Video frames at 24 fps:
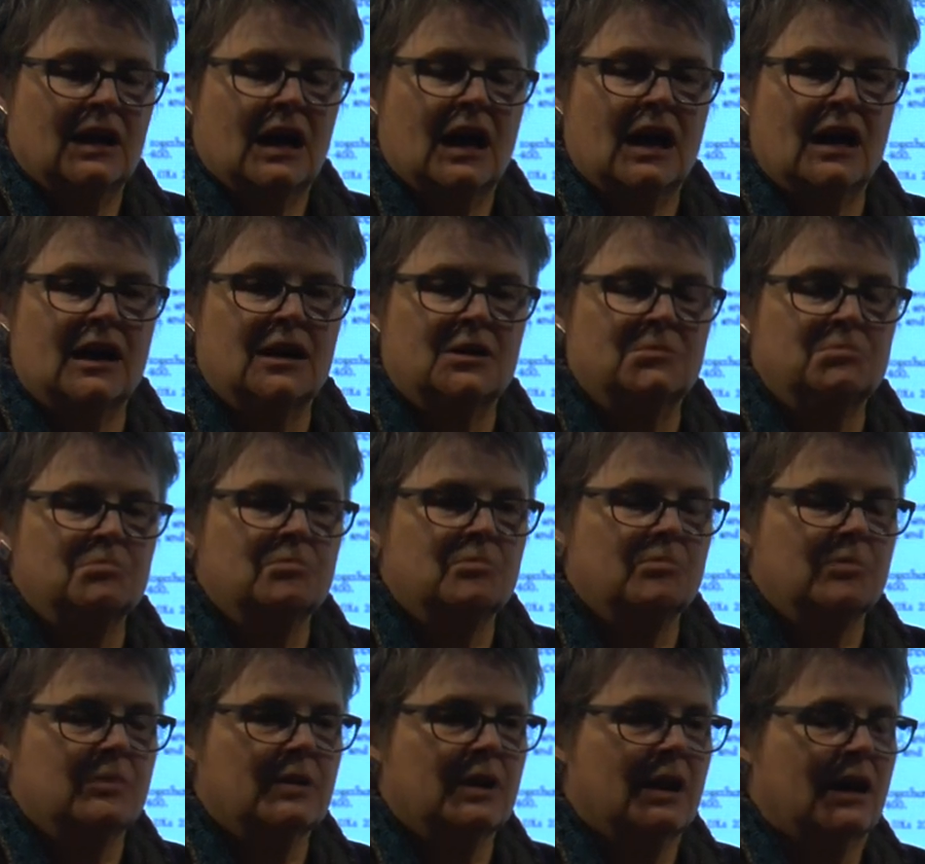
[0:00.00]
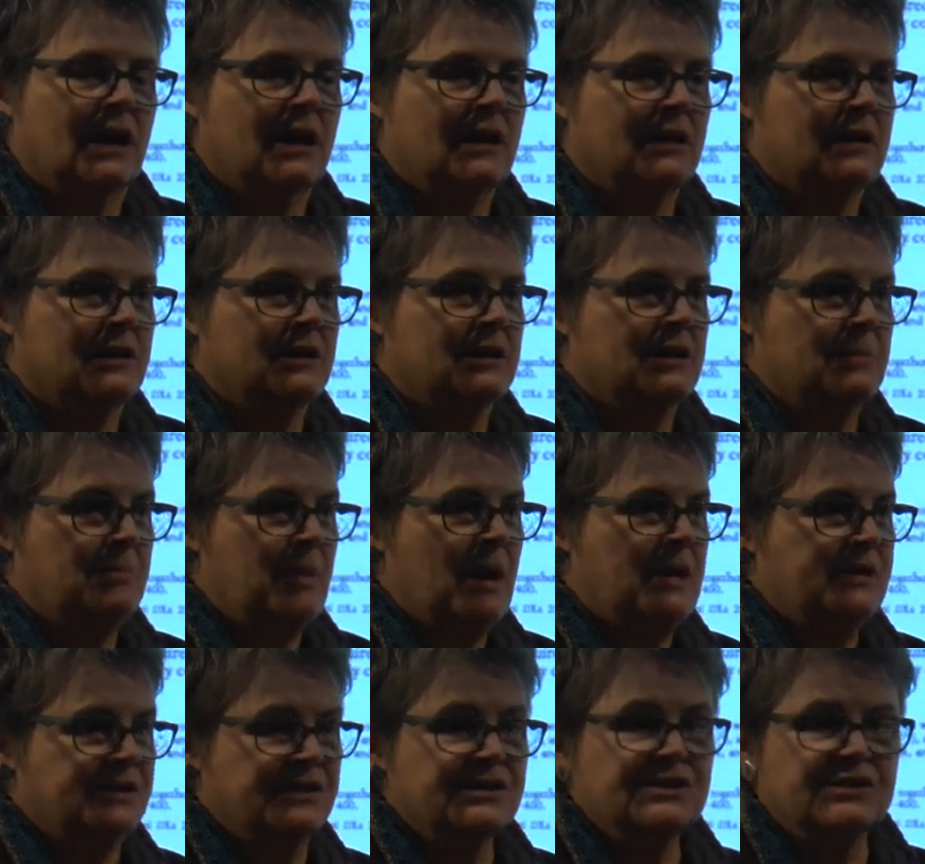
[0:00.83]
Um, uh, the
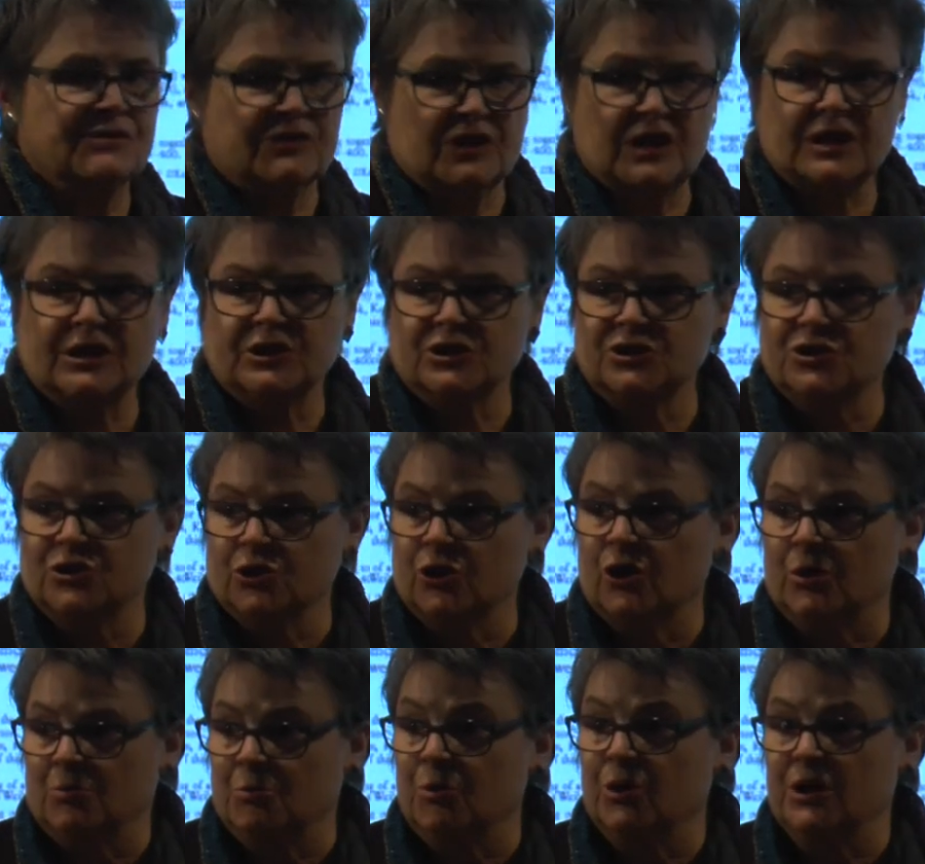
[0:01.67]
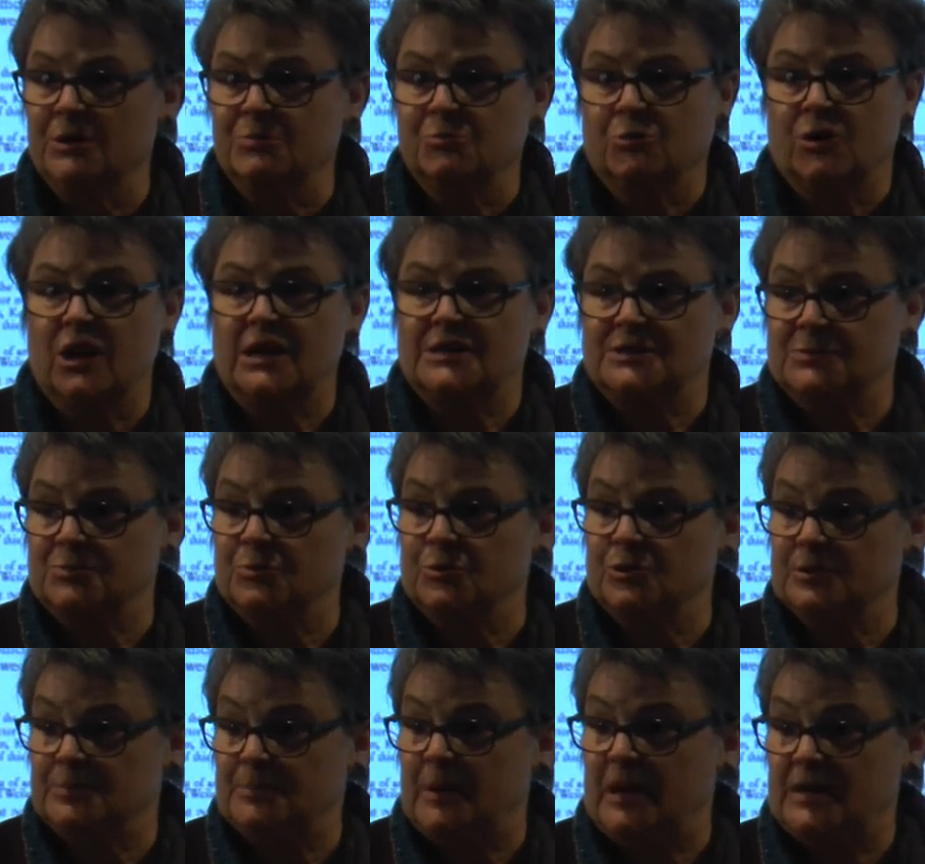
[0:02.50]
peasants in Lincolnshire are pretty
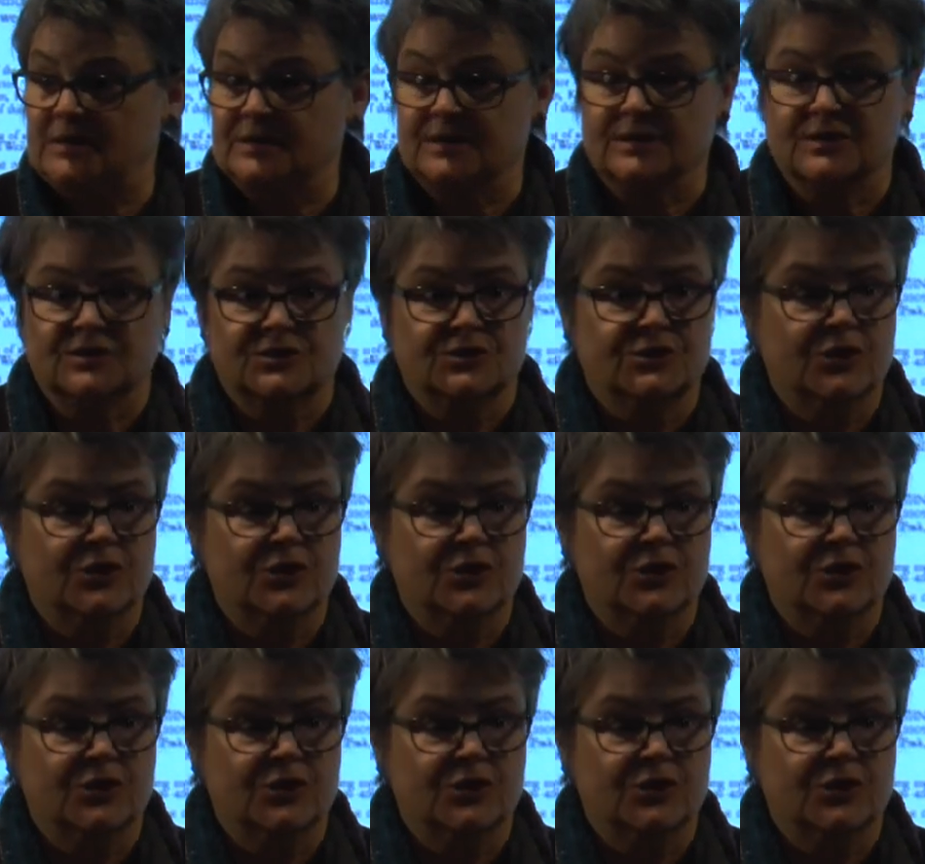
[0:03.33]
prosperous peasants.